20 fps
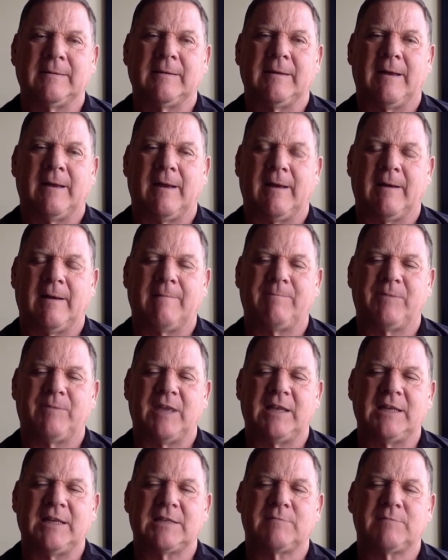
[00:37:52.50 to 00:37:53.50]
Um,
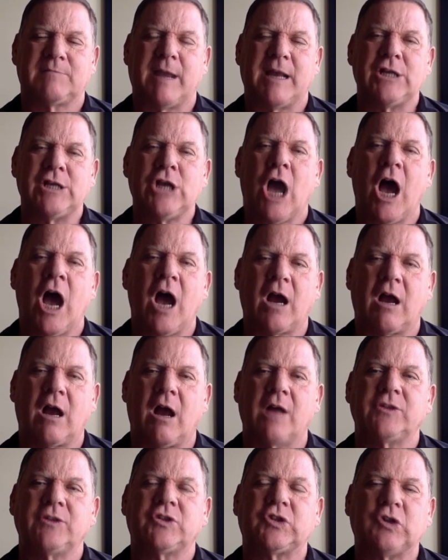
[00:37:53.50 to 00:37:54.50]
and it's my knock
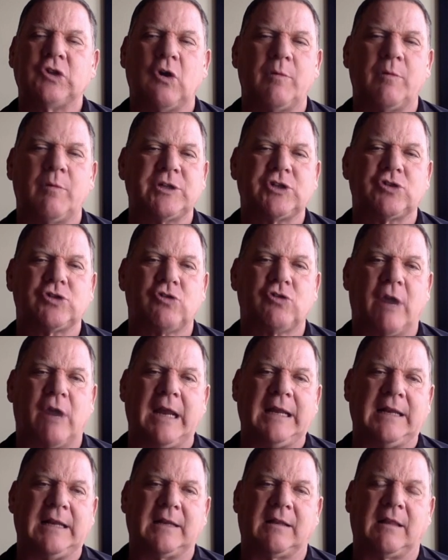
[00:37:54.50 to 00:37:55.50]
on so much
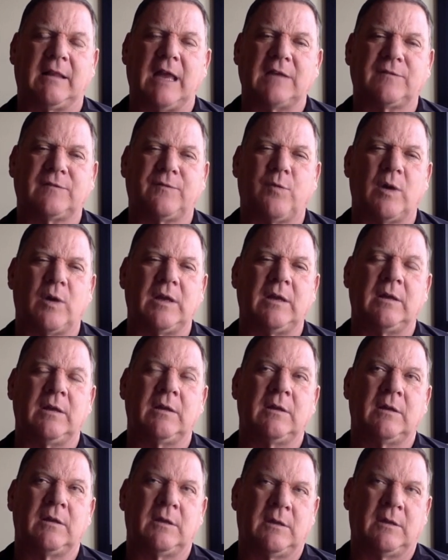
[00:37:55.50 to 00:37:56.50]
training in the last 40,
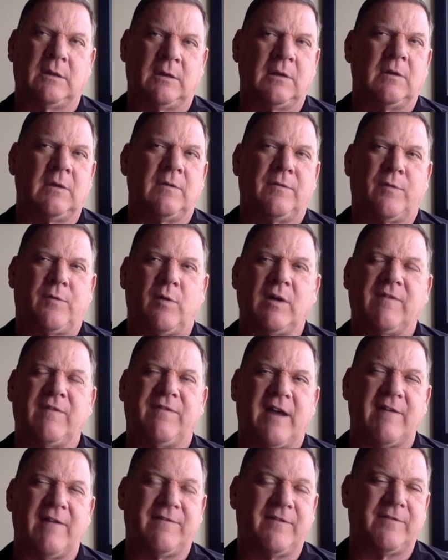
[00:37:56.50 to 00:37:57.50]

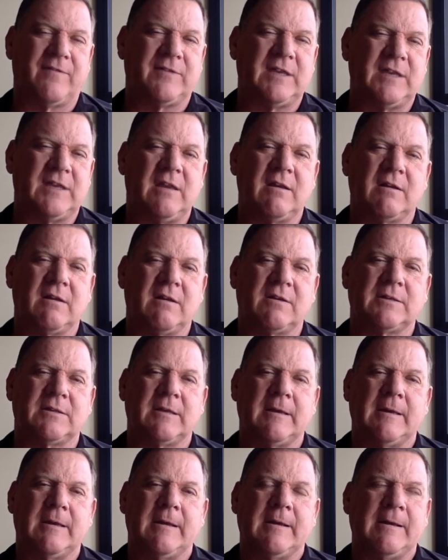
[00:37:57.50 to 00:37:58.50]
45, 50
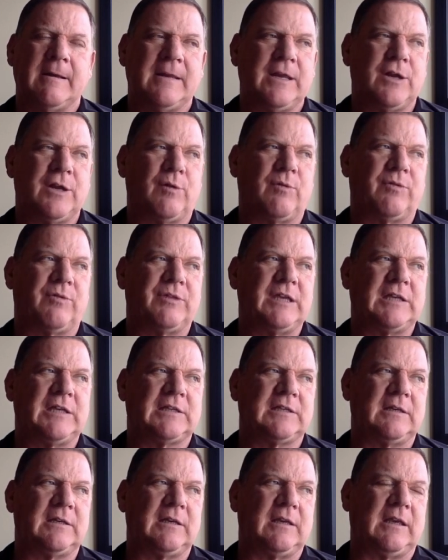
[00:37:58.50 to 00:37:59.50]
years. You know,
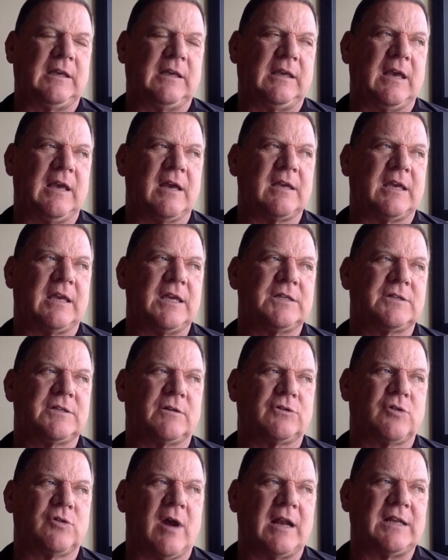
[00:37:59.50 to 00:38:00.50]
these young kids
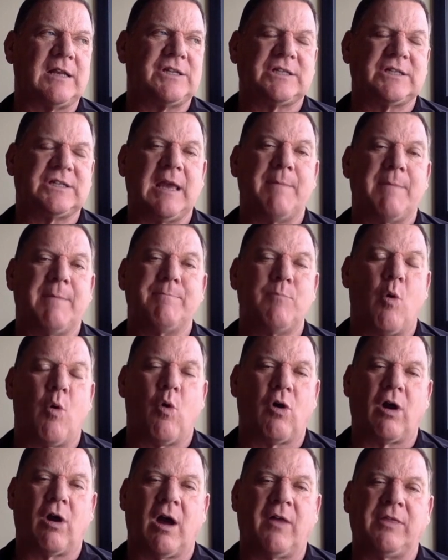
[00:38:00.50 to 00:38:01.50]
are trying to just get
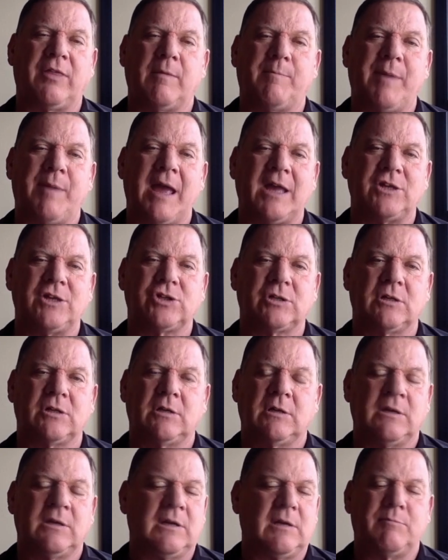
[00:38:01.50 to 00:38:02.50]
more on the bench,
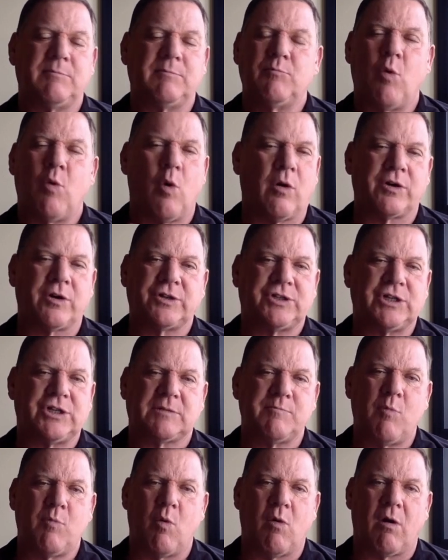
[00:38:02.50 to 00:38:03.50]
and more is
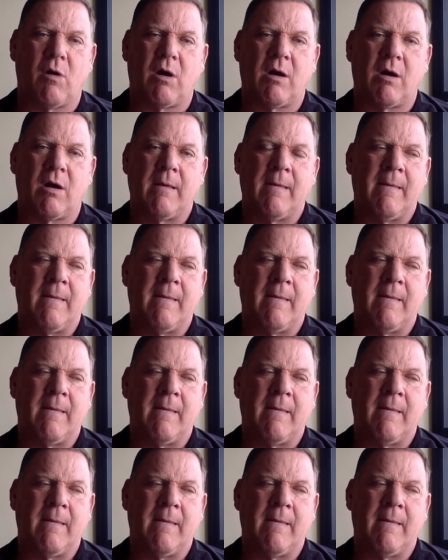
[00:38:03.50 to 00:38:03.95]
just more.